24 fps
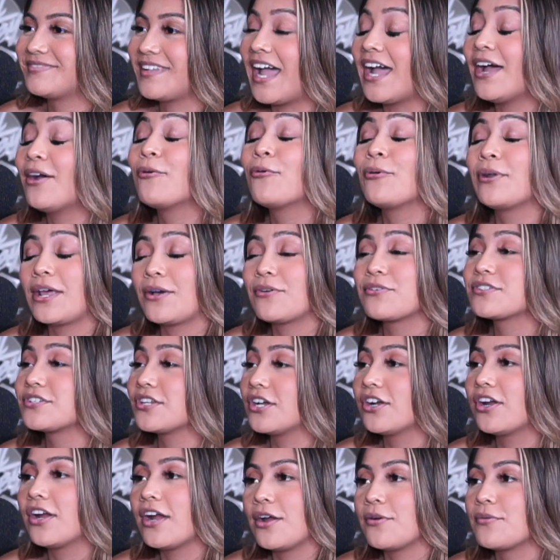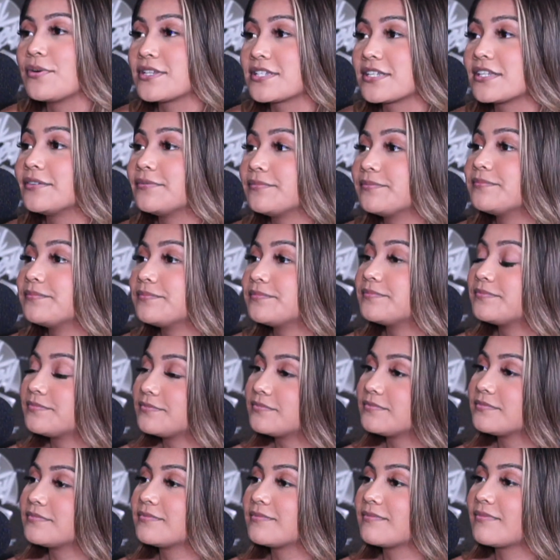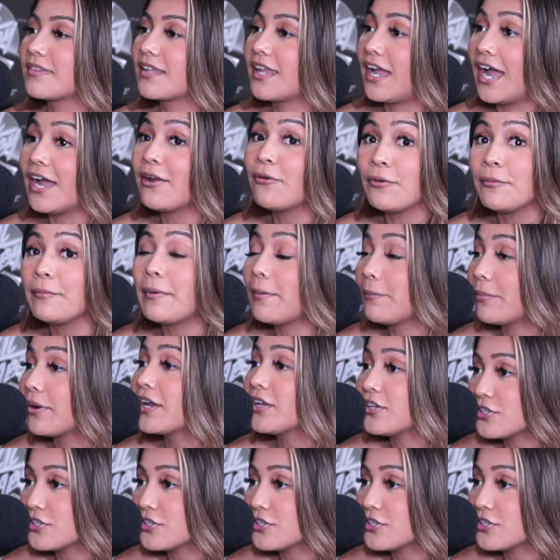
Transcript: When I was younger, I wasn't. I remember I